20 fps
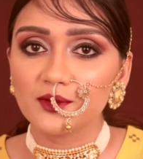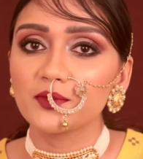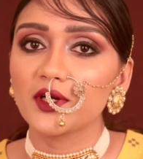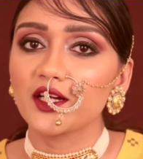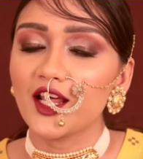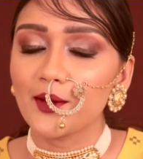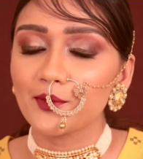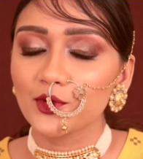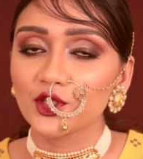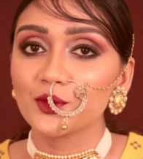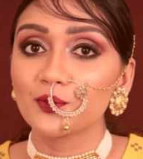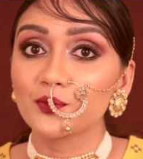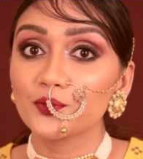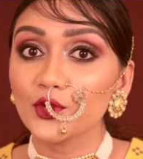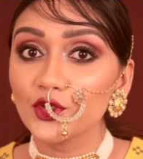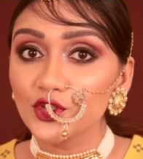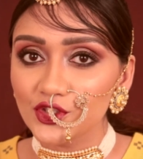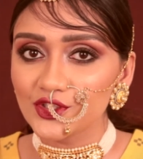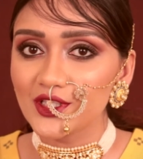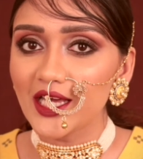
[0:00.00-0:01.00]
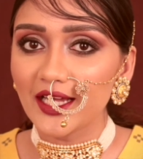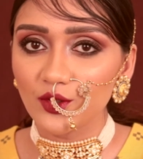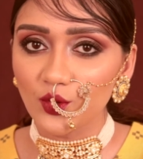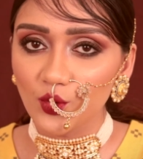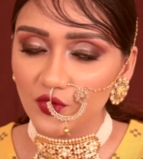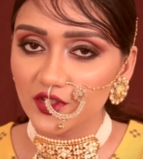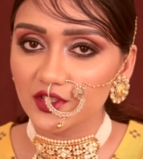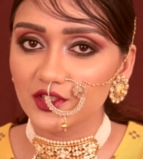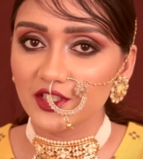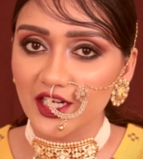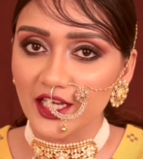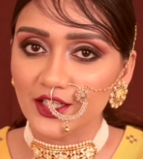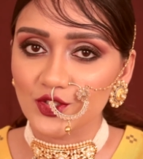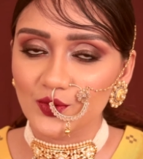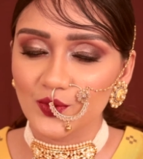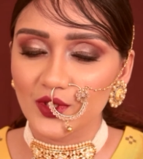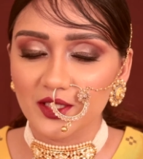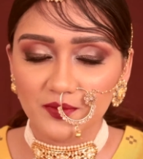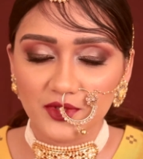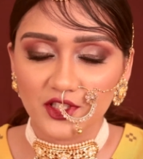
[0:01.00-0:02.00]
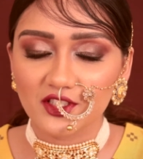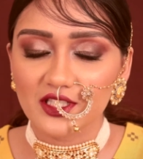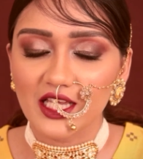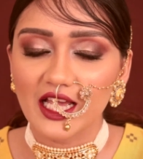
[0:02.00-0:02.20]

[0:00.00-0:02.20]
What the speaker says: but I'm going to push that over to next week because